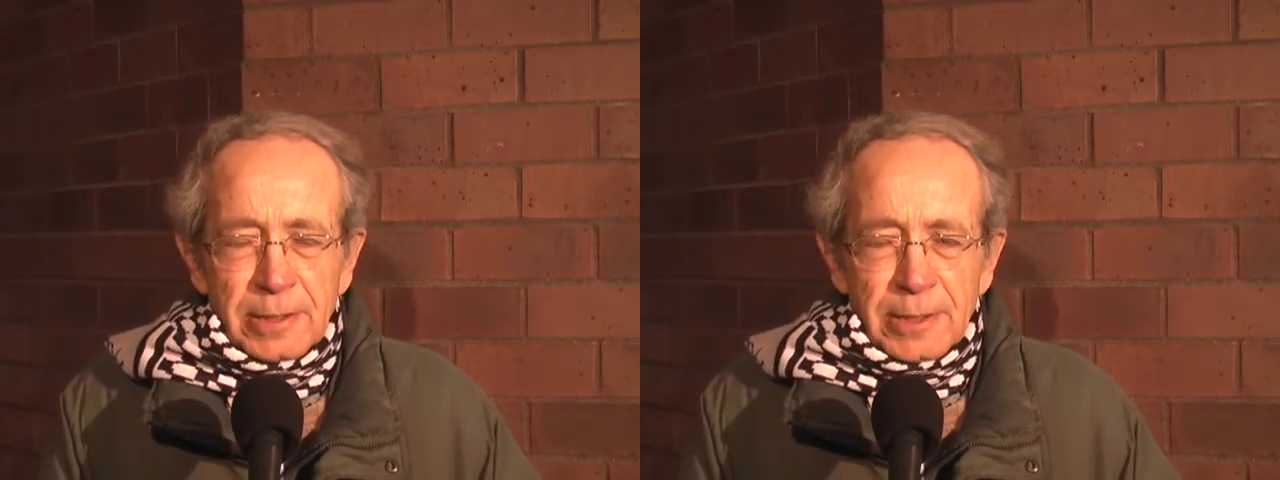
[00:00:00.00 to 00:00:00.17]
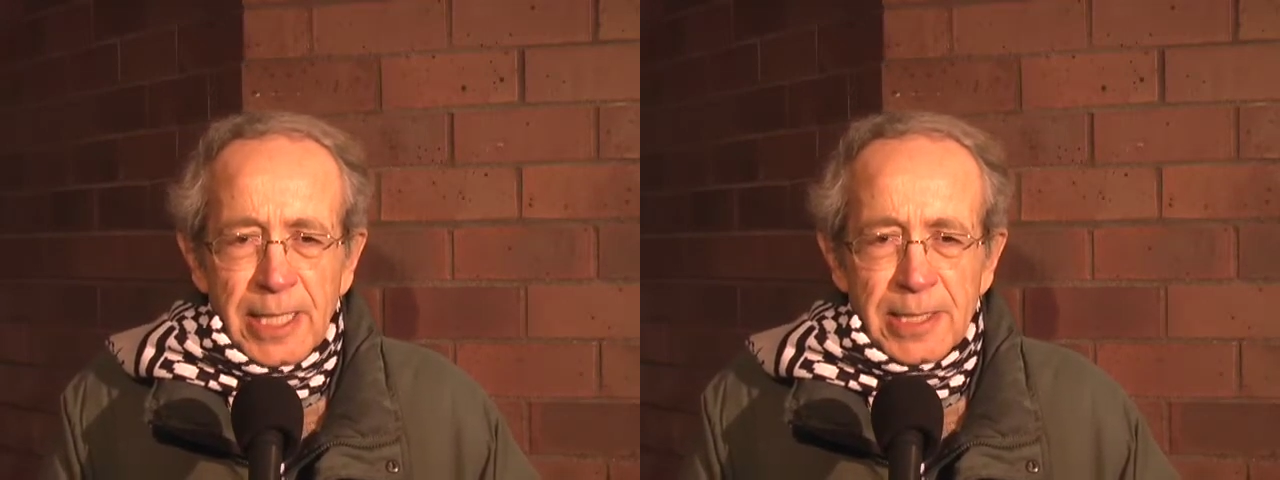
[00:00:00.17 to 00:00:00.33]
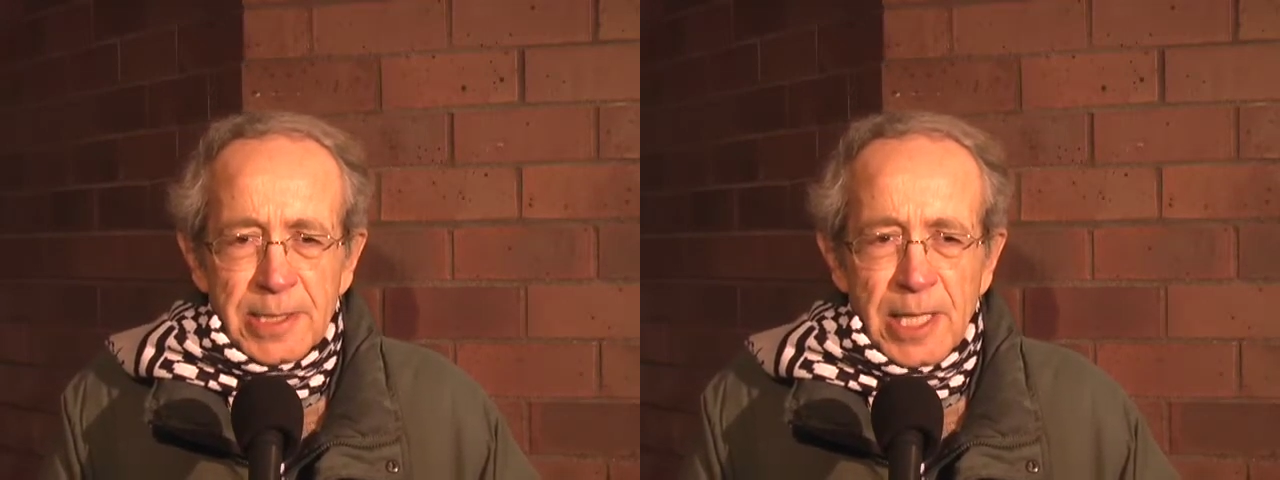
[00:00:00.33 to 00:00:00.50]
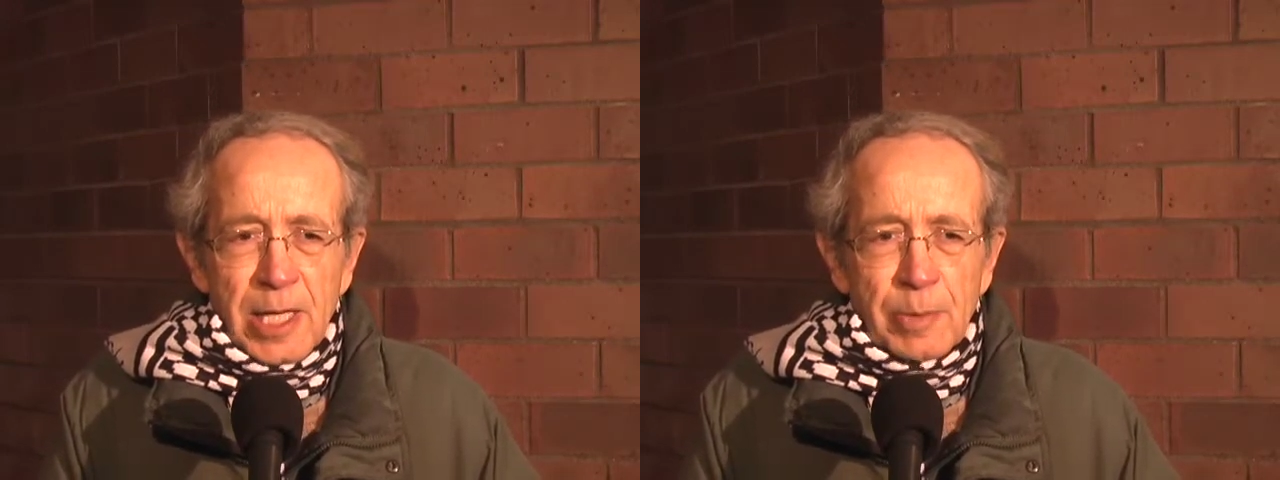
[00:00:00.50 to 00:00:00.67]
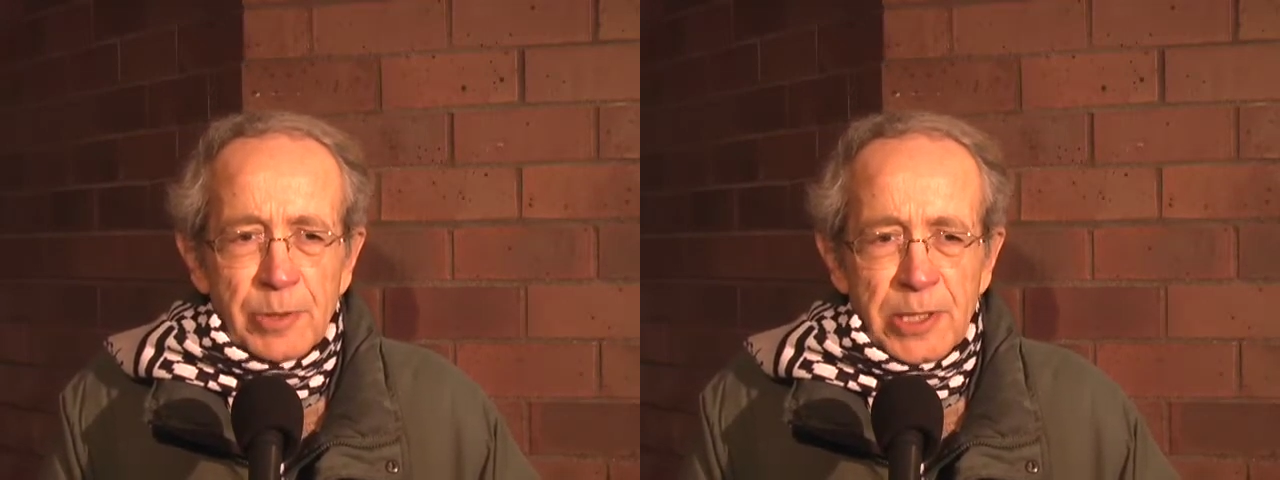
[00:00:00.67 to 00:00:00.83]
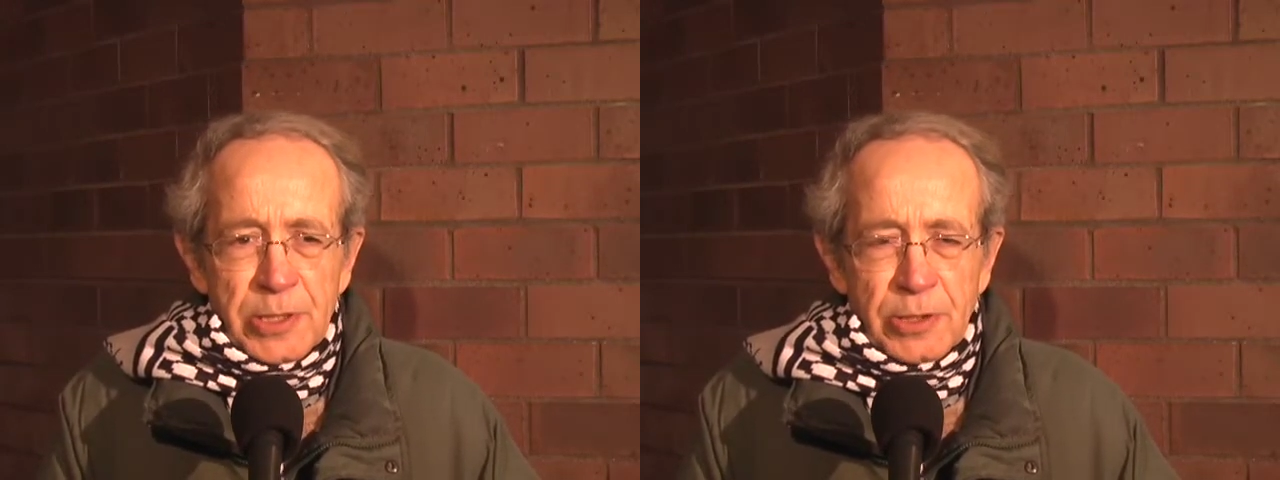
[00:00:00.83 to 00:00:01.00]

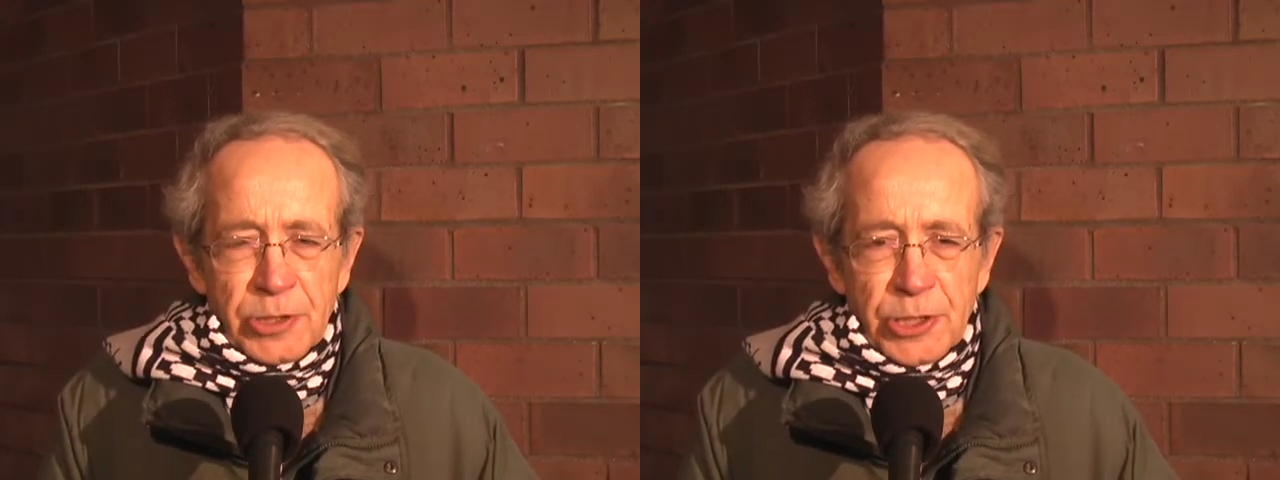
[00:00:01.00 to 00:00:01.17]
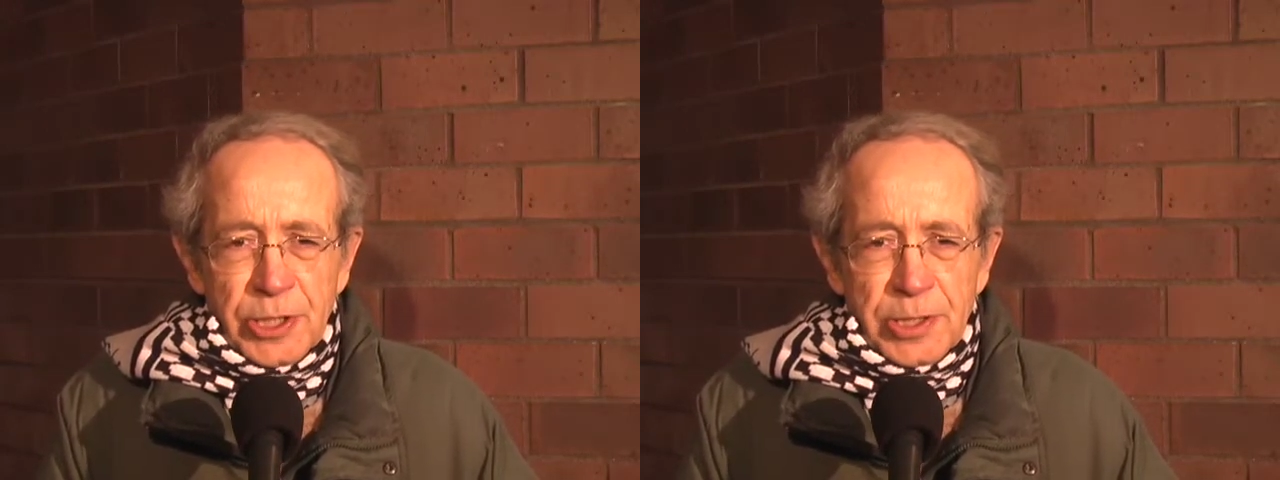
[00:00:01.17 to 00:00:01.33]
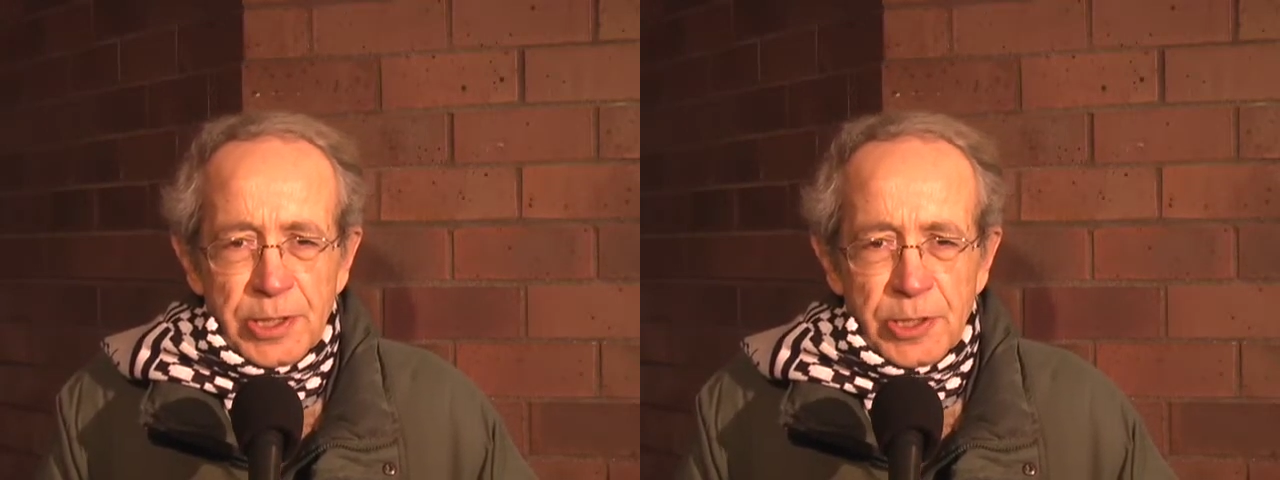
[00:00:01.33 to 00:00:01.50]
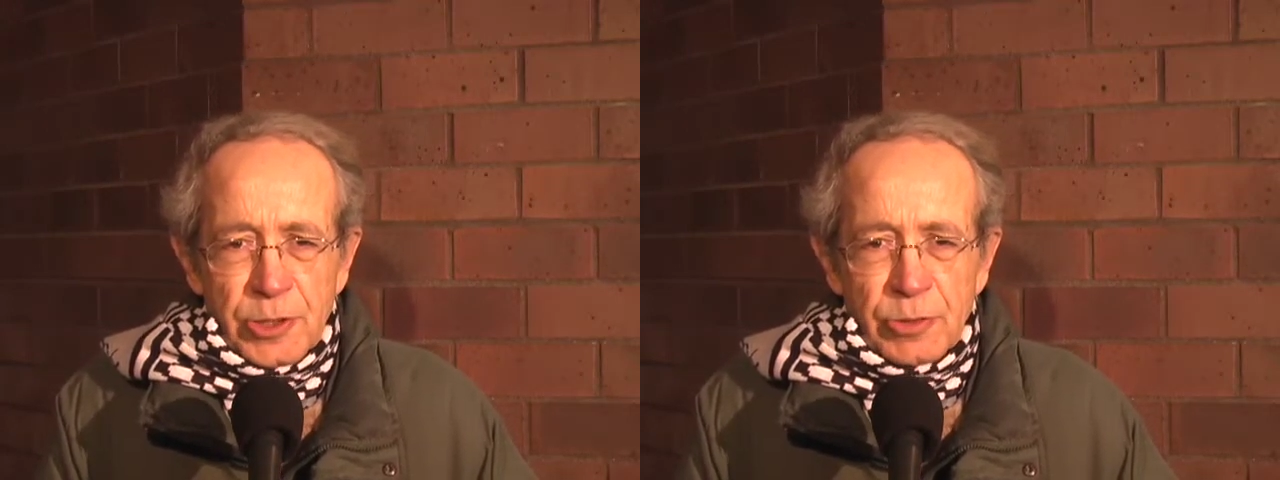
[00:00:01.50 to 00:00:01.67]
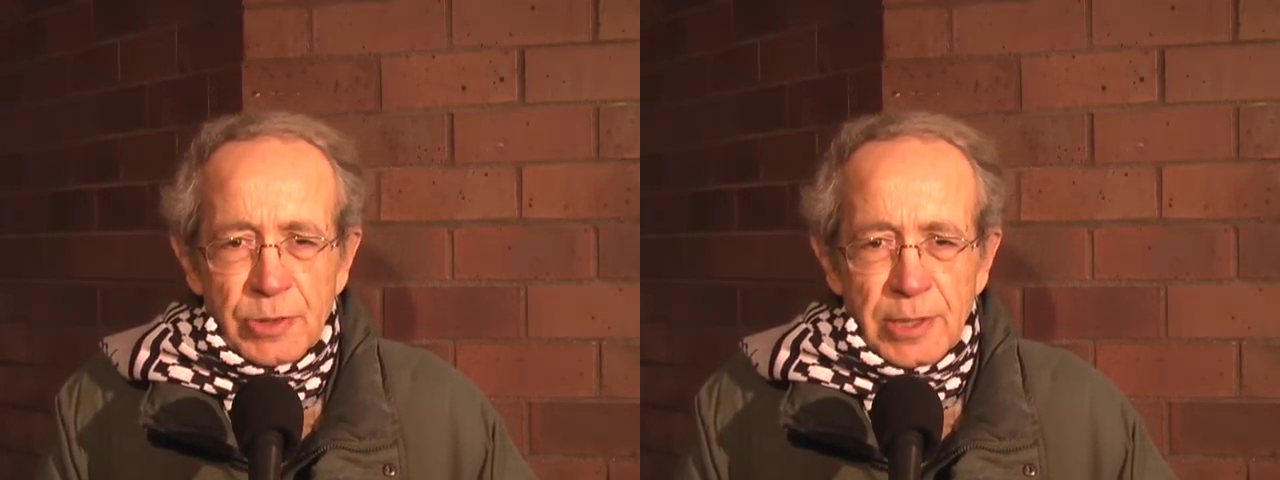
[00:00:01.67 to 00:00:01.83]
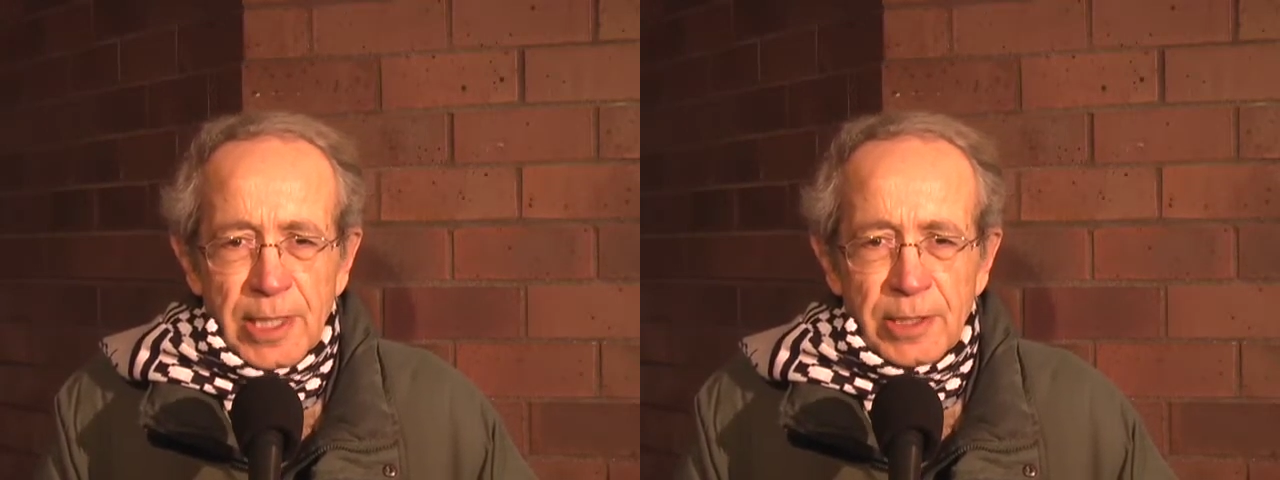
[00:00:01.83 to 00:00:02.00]
Trans-Arab Research
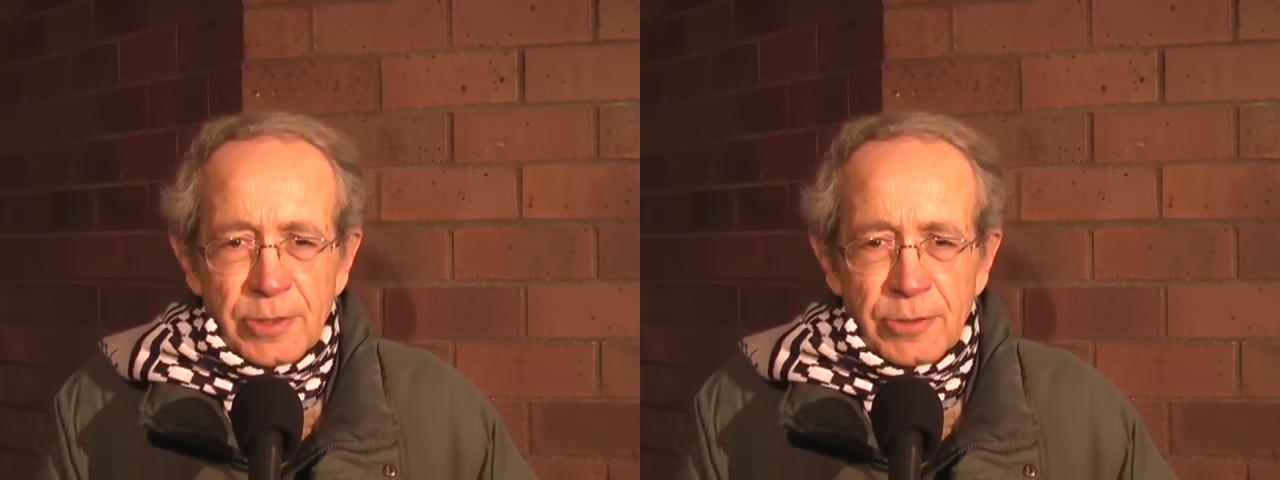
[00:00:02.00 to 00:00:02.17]
Institute at